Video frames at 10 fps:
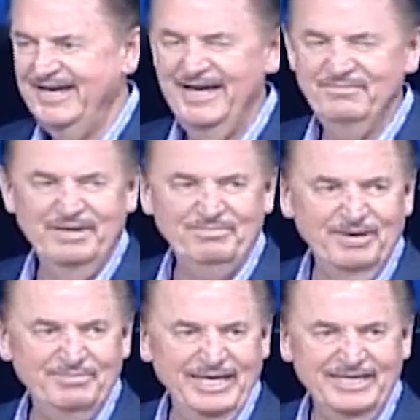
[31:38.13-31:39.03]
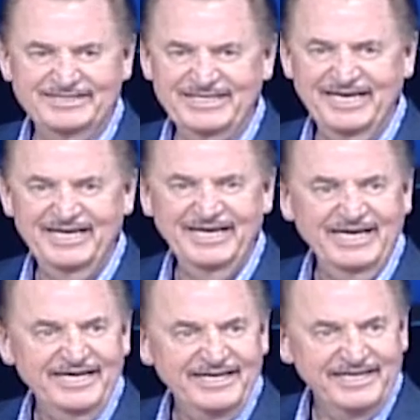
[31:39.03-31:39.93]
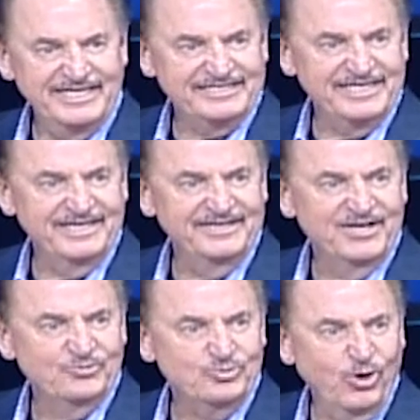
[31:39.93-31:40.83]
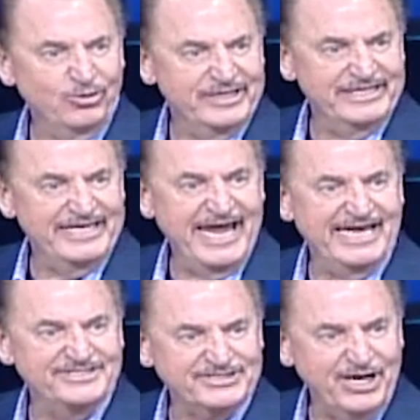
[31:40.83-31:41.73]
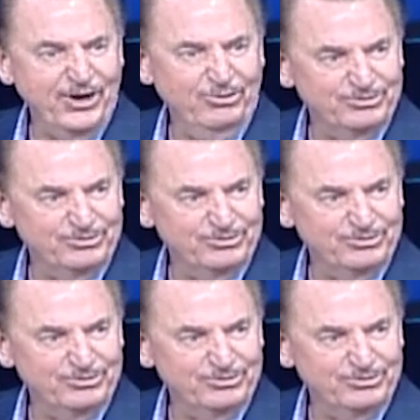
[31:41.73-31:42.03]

And, and Mom Hagin said, He's rolling in Dad's coat.